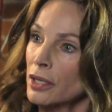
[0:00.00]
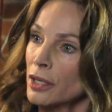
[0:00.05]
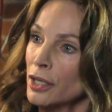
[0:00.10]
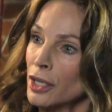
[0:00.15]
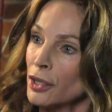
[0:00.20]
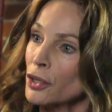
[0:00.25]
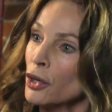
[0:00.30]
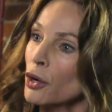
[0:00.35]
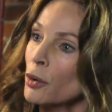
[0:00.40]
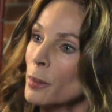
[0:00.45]

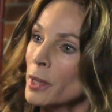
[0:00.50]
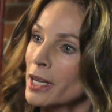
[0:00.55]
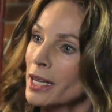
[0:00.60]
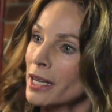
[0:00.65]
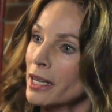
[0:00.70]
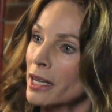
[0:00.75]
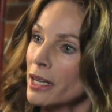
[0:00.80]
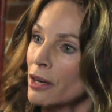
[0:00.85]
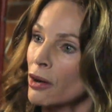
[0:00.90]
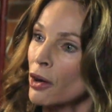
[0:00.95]
determine
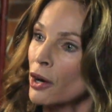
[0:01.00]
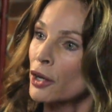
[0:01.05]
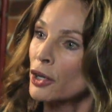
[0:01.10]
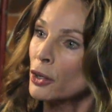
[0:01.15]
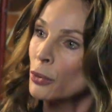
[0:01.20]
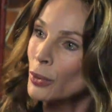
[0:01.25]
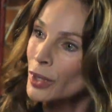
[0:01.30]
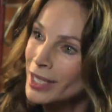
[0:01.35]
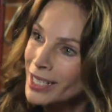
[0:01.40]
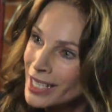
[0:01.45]
it and
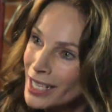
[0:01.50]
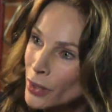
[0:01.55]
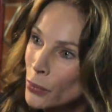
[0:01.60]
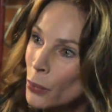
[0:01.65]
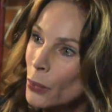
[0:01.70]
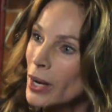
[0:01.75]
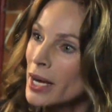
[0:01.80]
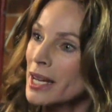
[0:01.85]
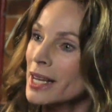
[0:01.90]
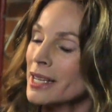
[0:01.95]
argue it
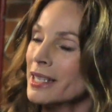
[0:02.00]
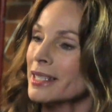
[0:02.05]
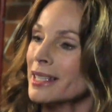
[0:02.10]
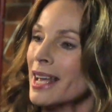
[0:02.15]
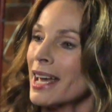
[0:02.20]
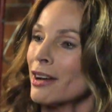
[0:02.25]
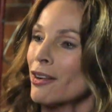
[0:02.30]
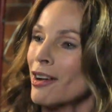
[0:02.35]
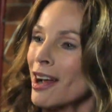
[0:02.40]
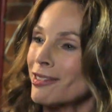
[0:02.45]
in ways
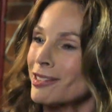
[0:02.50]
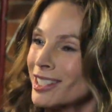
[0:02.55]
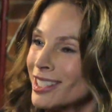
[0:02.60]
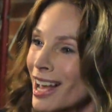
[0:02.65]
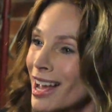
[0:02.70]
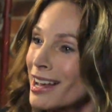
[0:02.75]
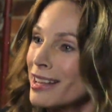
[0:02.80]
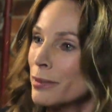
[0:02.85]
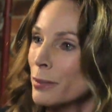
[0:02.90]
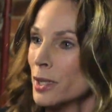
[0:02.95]
that are
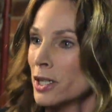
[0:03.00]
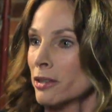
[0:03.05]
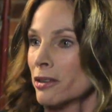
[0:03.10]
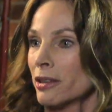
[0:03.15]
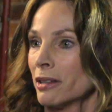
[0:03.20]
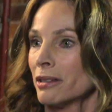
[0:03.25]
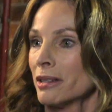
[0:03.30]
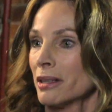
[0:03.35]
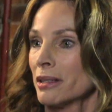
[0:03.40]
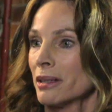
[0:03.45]
outside
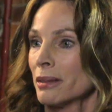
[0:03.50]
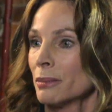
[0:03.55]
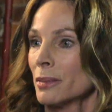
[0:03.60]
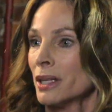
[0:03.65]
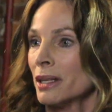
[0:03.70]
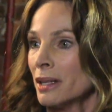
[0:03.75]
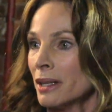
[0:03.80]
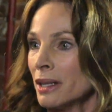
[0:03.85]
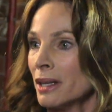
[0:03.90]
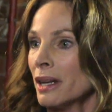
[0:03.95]

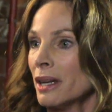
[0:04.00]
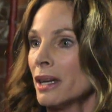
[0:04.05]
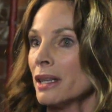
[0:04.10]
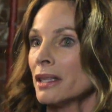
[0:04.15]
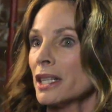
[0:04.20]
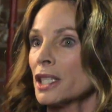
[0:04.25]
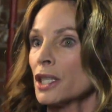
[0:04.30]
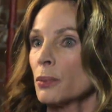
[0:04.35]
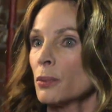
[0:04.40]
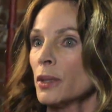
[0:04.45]
materialism, mm-hmm.
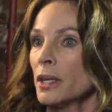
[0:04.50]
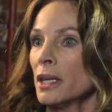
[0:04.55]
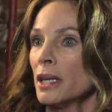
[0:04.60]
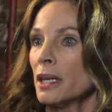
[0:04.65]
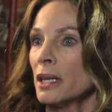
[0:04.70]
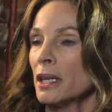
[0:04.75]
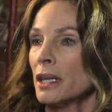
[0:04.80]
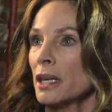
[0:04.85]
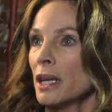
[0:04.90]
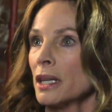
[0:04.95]
unless
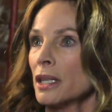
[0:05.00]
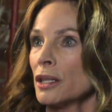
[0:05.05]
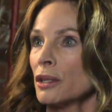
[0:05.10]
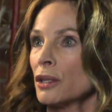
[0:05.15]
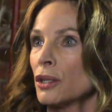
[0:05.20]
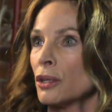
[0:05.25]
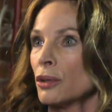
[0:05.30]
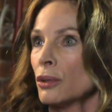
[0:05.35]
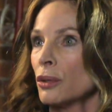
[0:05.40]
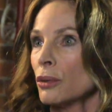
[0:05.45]
we get
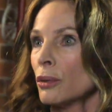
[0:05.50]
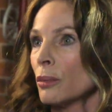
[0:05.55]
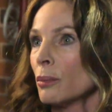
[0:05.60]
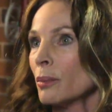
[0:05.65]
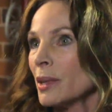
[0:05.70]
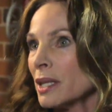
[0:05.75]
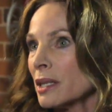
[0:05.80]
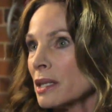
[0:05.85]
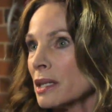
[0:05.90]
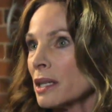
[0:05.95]
into
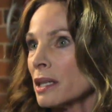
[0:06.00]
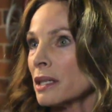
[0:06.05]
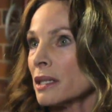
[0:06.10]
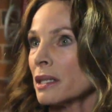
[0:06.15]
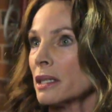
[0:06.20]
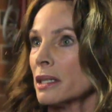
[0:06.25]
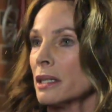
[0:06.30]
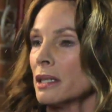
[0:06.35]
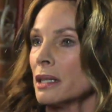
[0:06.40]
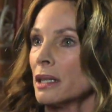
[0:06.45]

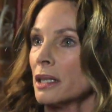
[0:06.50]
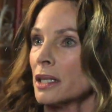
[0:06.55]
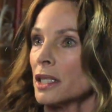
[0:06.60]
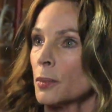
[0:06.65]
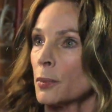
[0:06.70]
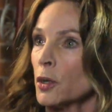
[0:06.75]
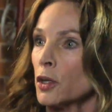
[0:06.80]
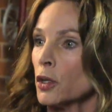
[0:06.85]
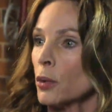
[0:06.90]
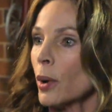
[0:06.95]
mystics and, and
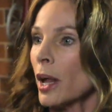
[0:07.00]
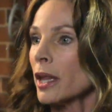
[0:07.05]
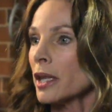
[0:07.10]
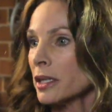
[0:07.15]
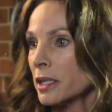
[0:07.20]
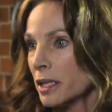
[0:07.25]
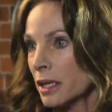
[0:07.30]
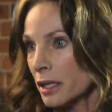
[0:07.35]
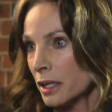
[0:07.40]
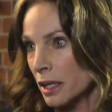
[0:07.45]

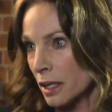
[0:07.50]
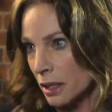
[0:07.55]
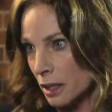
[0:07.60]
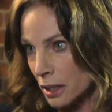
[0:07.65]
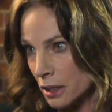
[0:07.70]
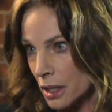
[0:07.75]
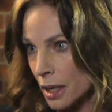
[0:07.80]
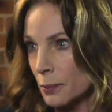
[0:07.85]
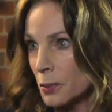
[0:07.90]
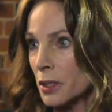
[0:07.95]
spirituality and
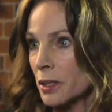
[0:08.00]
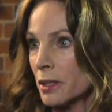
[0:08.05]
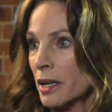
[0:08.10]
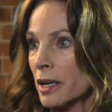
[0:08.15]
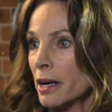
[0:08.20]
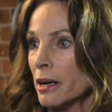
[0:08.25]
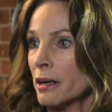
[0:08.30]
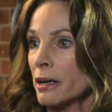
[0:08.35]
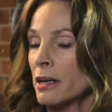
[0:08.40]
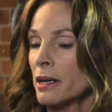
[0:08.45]
the depths
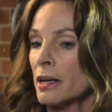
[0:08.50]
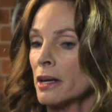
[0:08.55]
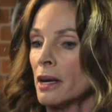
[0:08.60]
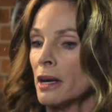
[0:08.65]
there.